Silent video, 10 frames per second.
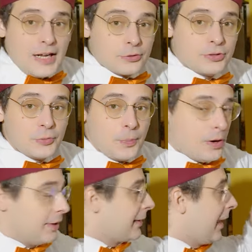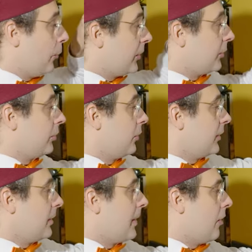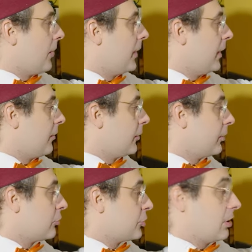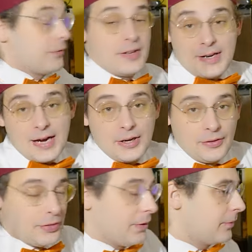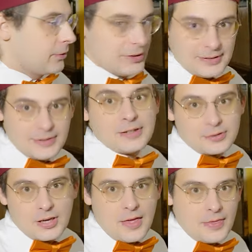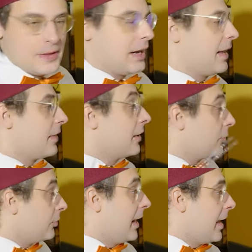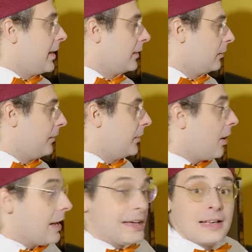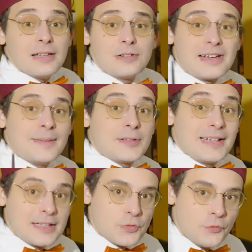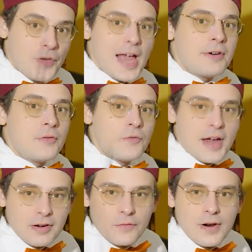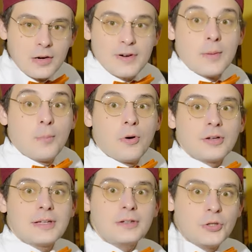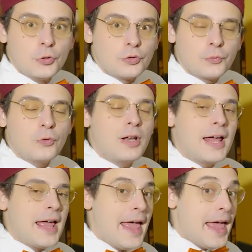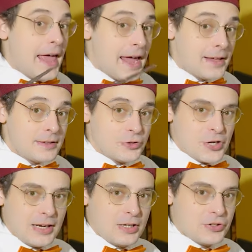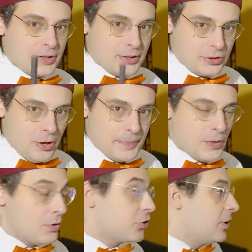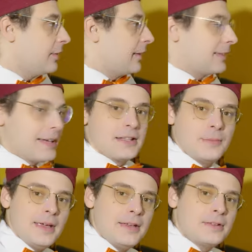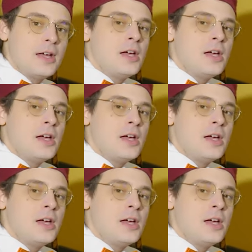to this point and we talked about the resolution of the ninth, so the dissonant of the ninth. Today, in this video, let's talk about another very, very, very, very important, useful and challenging topic, which is the tight bass.